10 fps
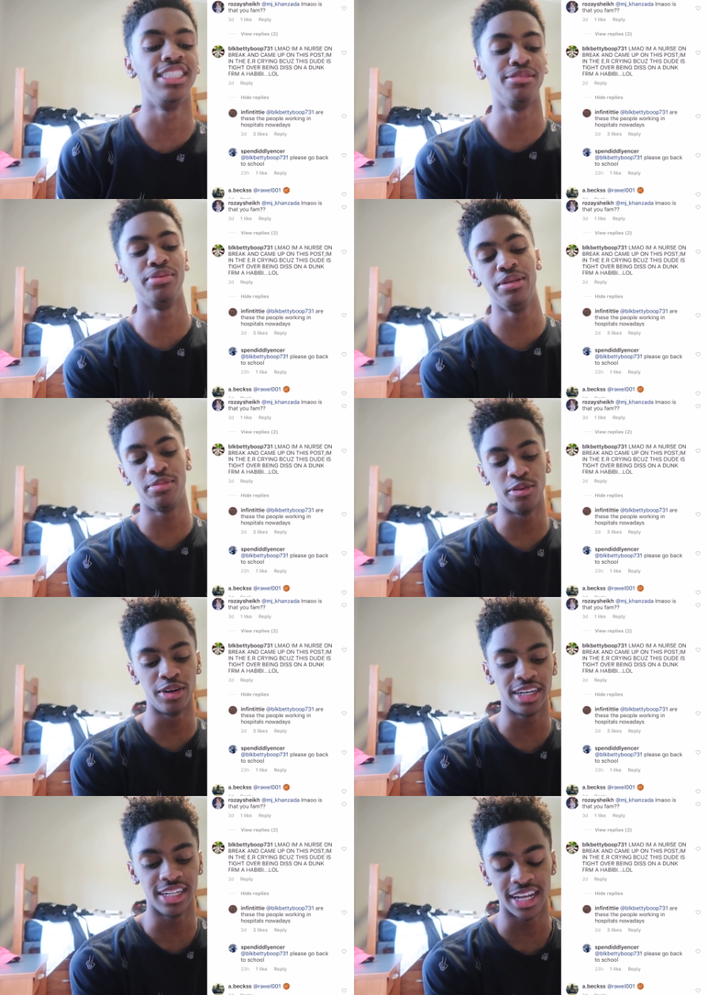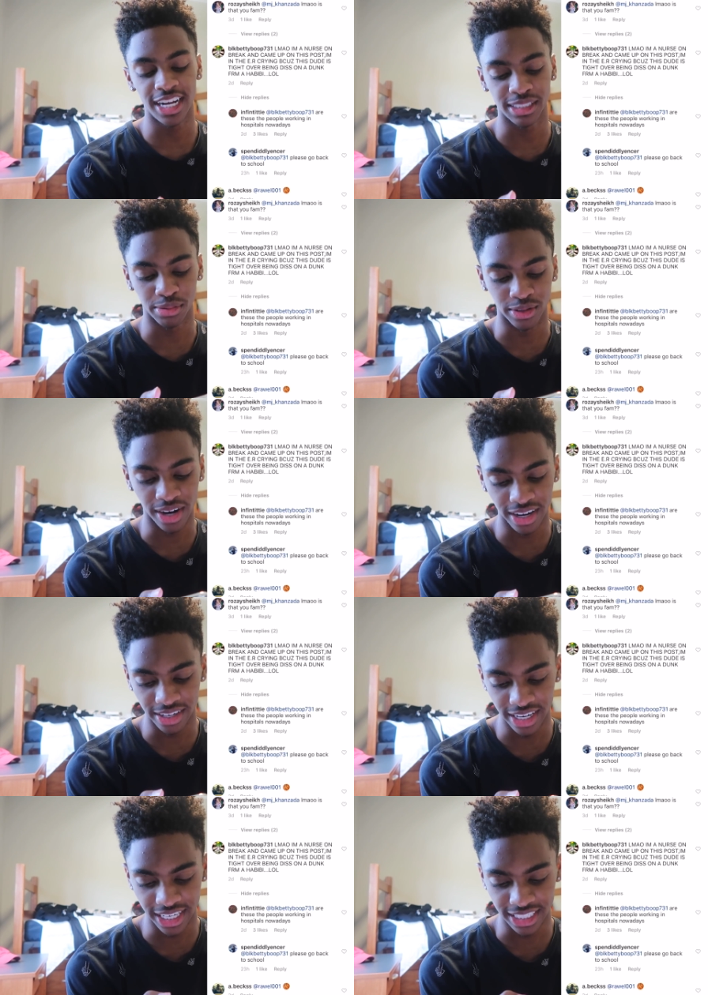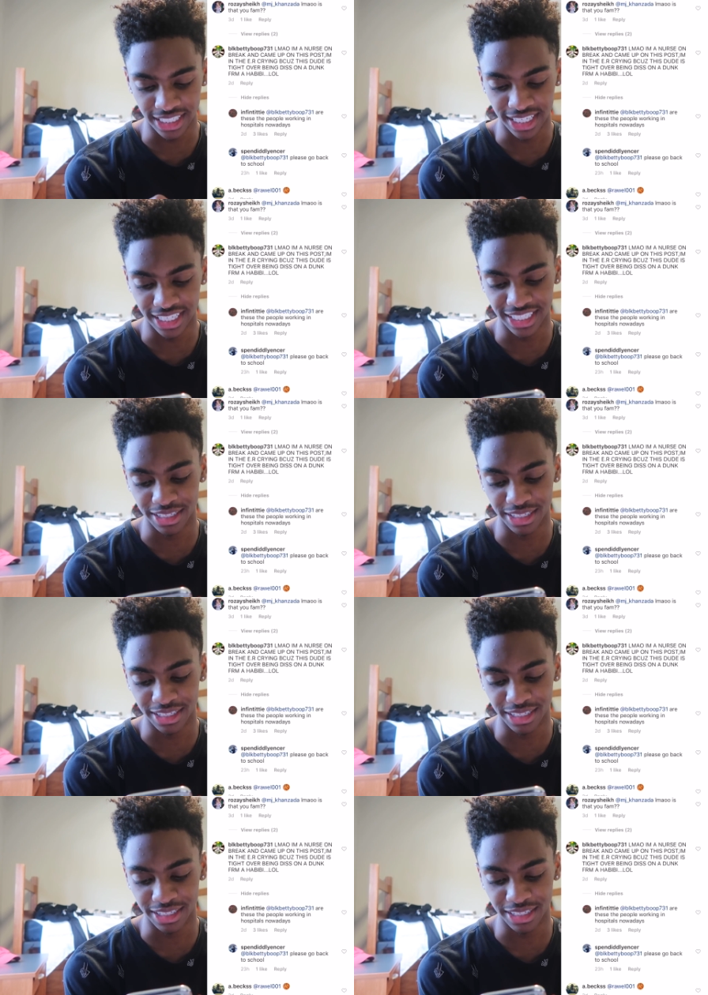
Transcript: these the people working in the hospital nowadays?